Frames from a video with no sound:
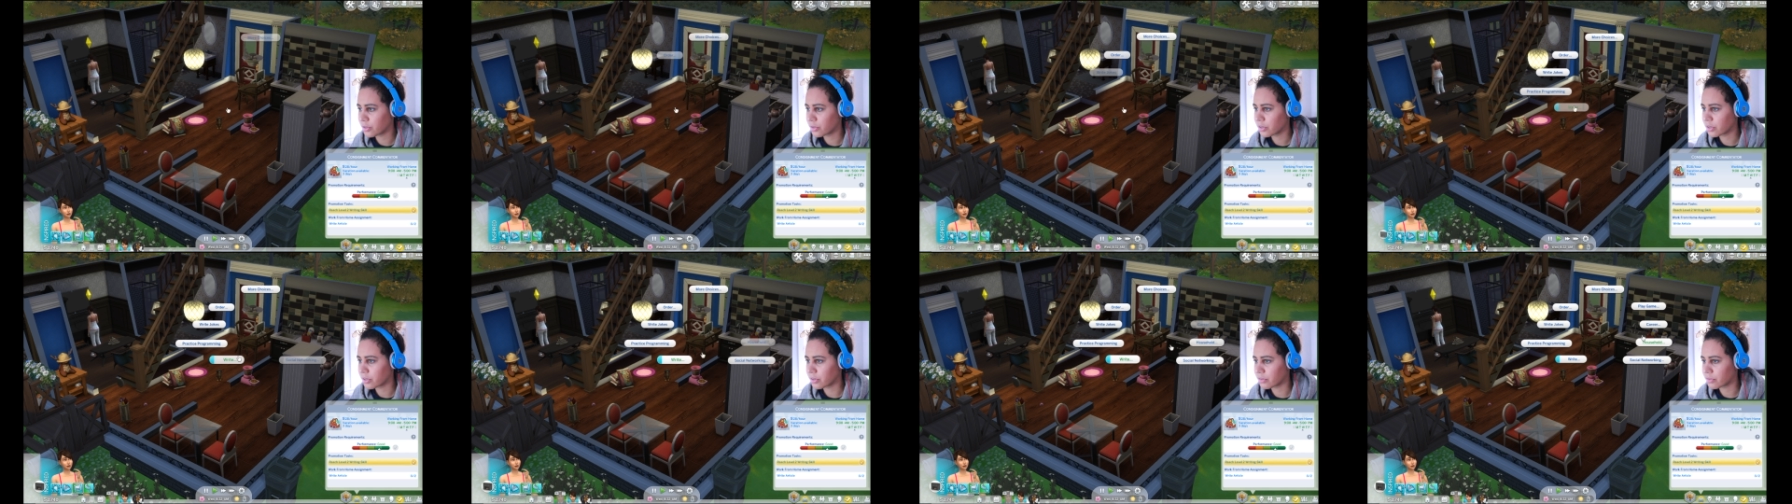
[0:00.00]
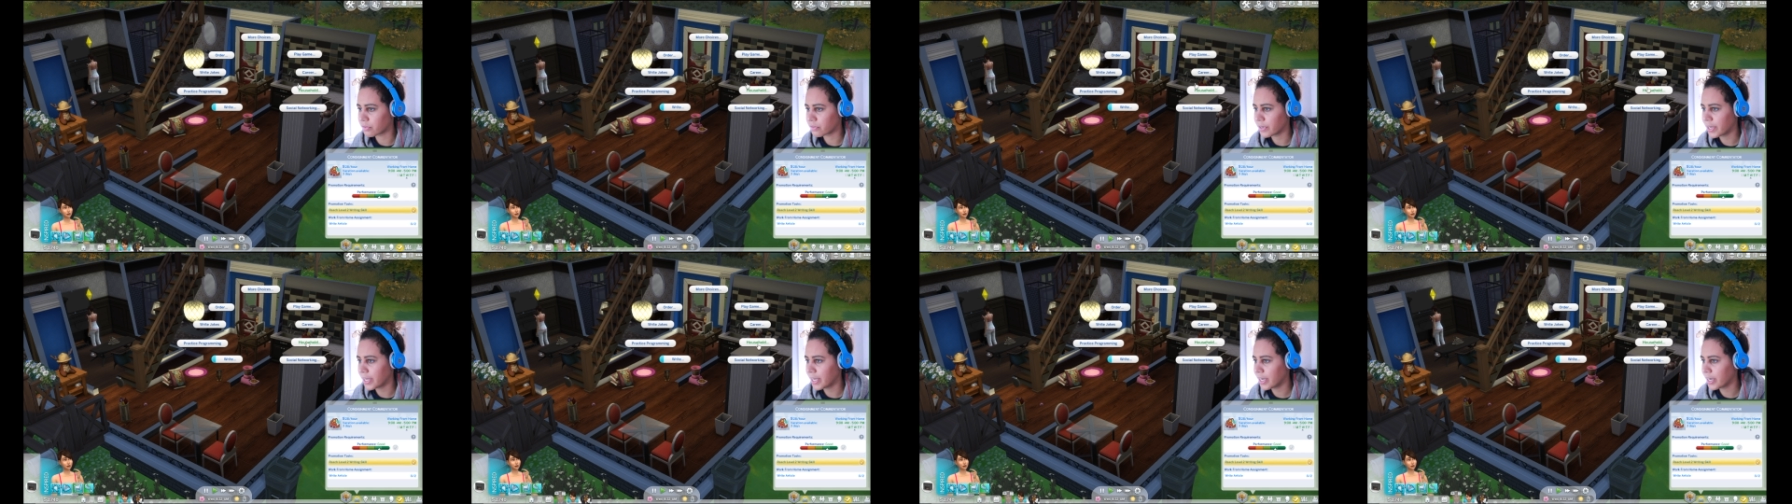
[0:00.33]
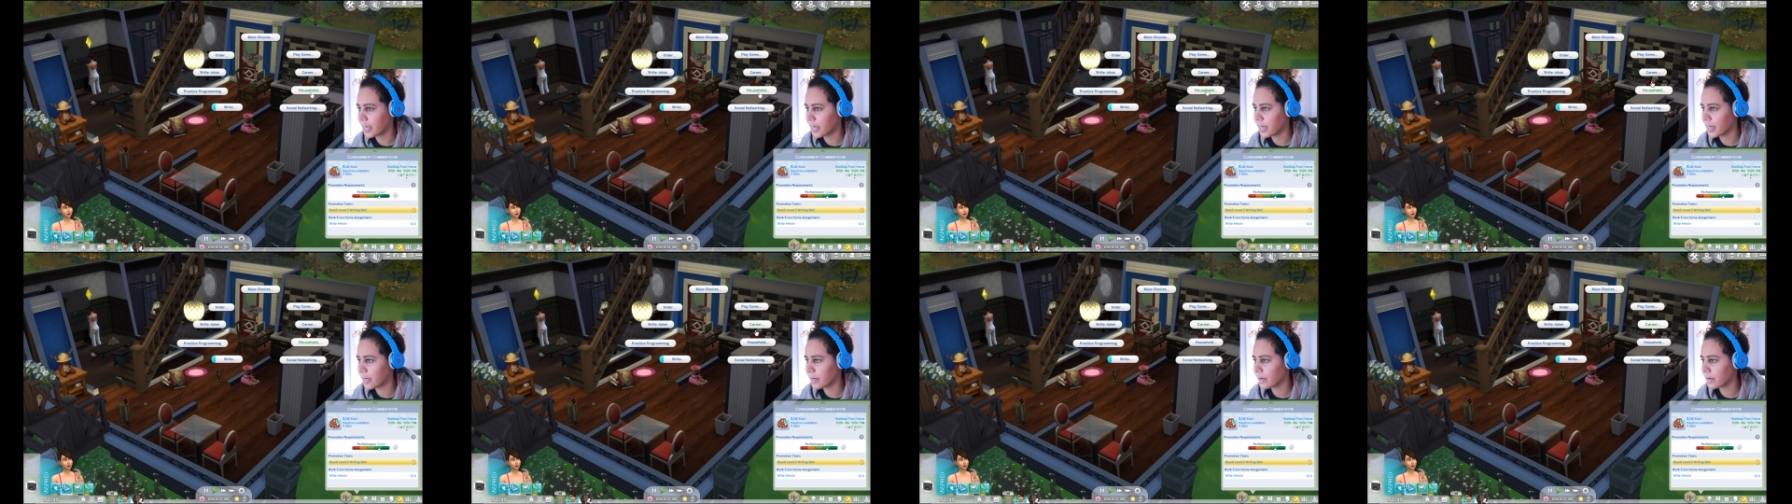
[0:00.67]

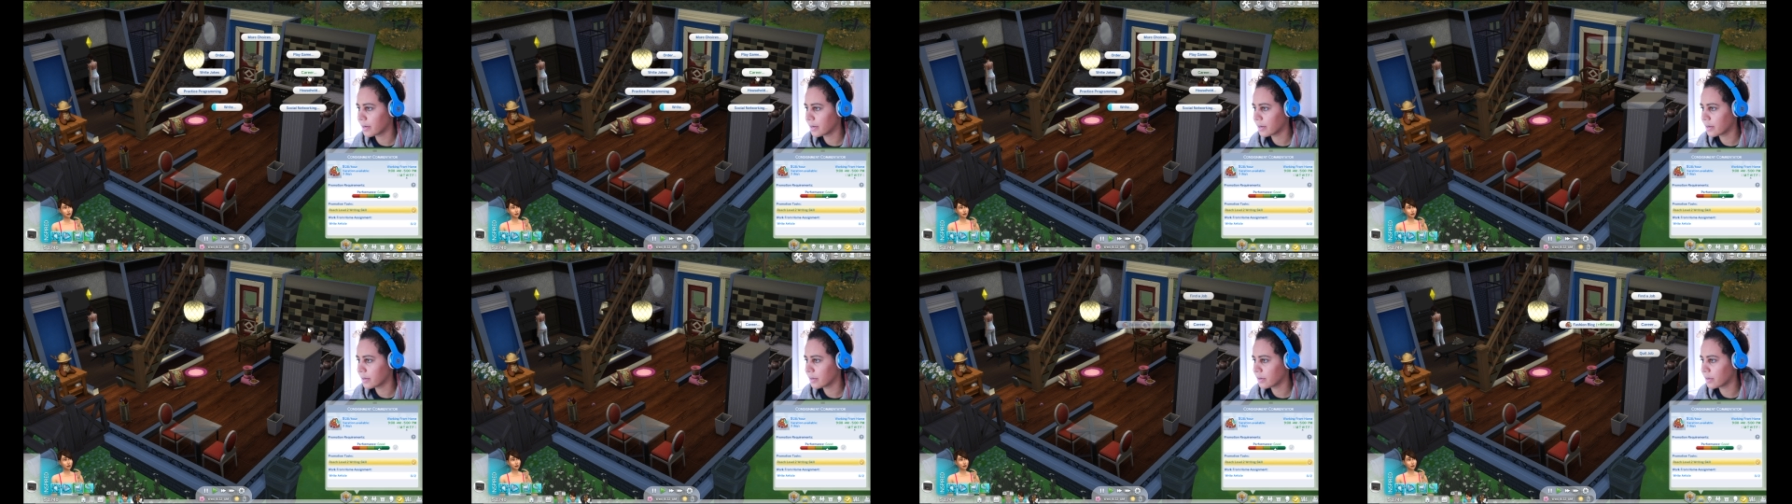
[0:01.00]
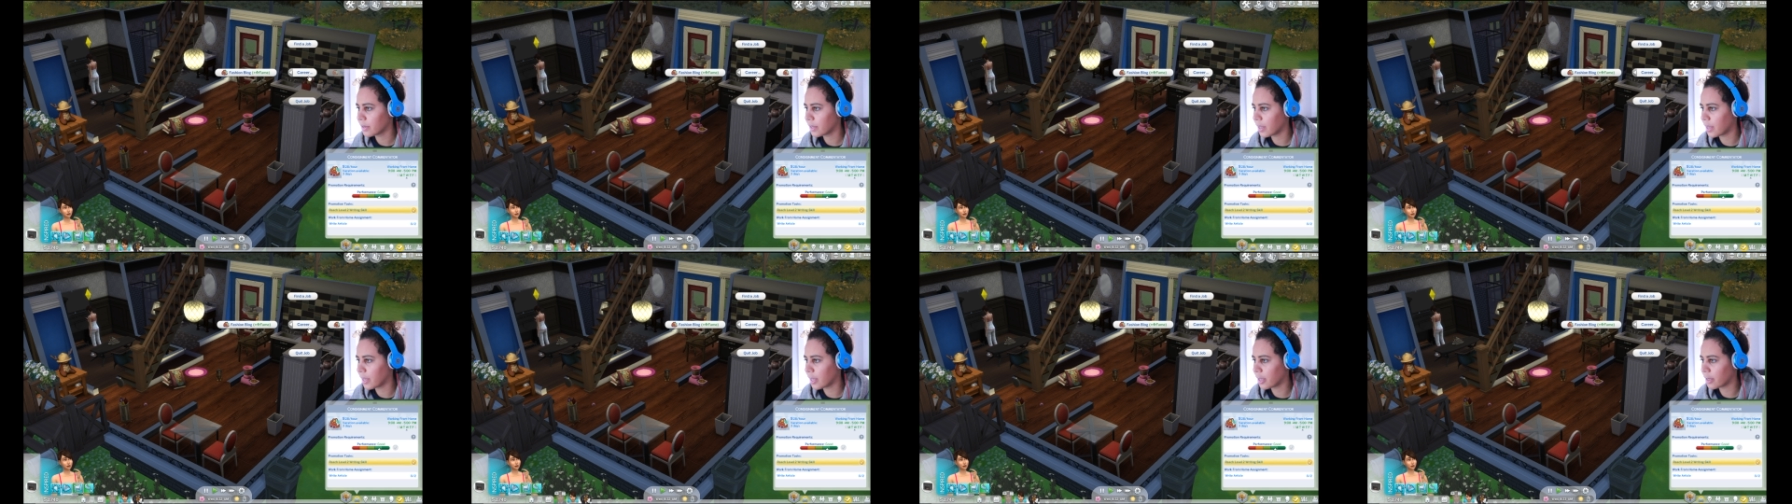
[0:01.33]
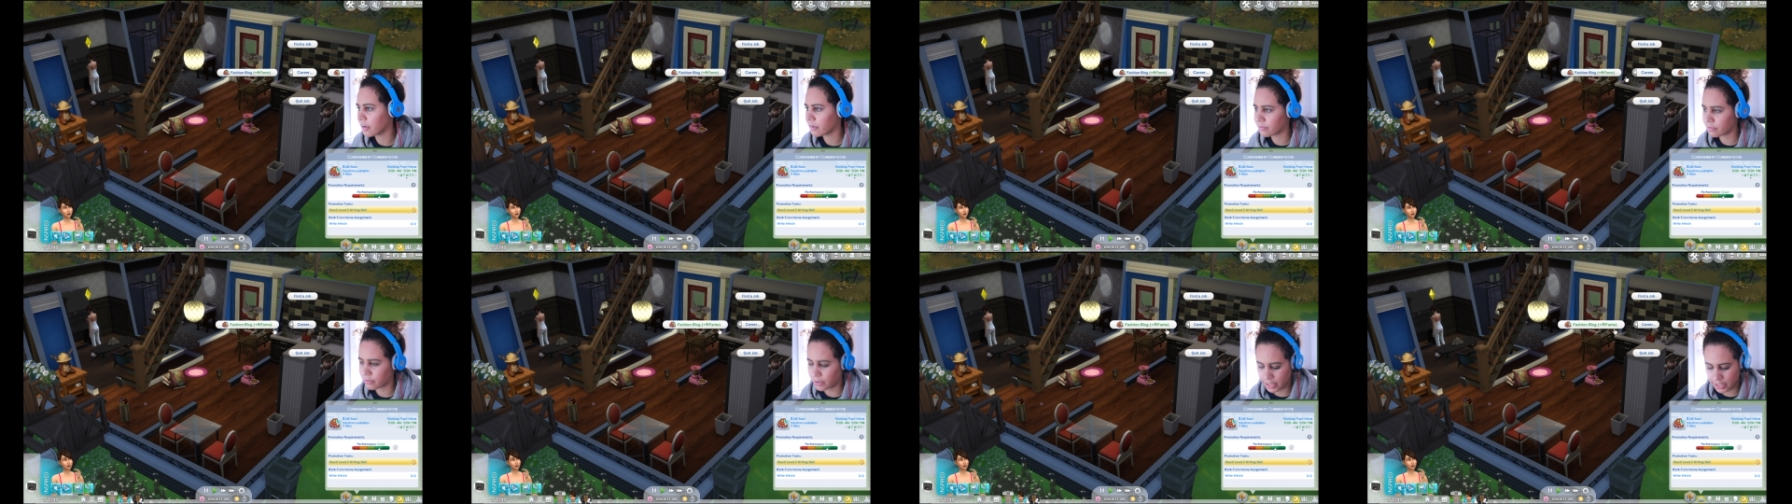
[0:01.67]
career,
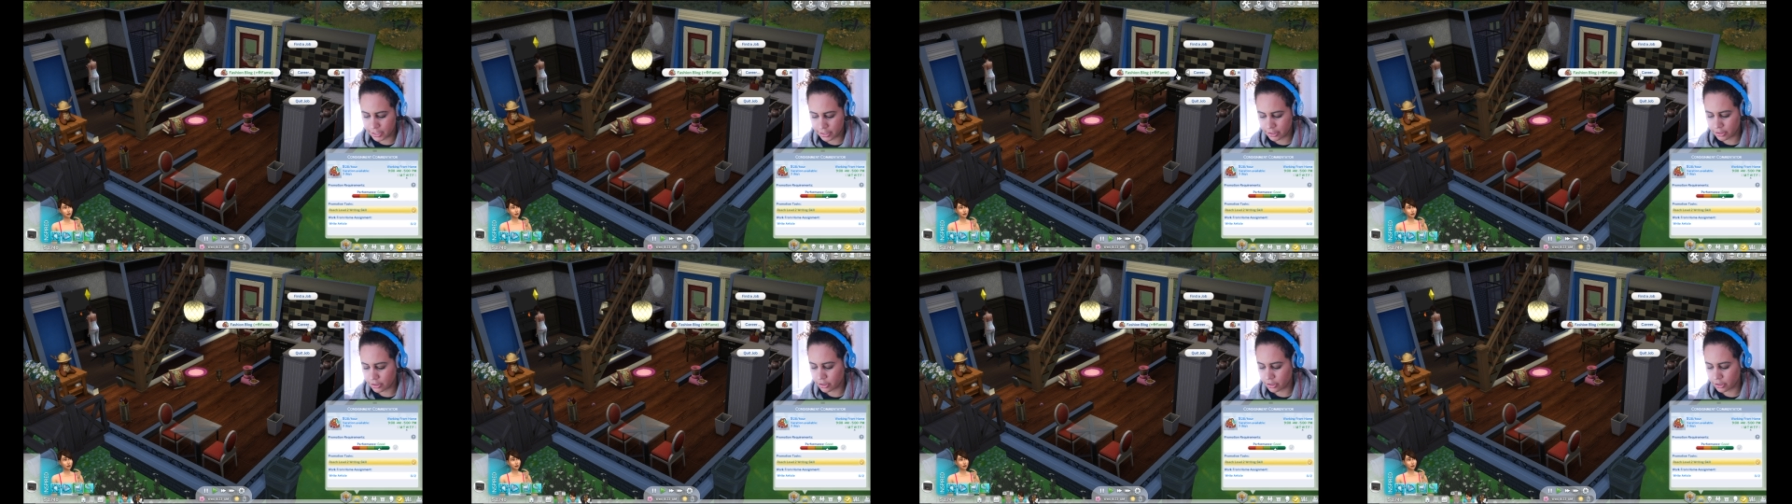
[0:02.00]
uh, write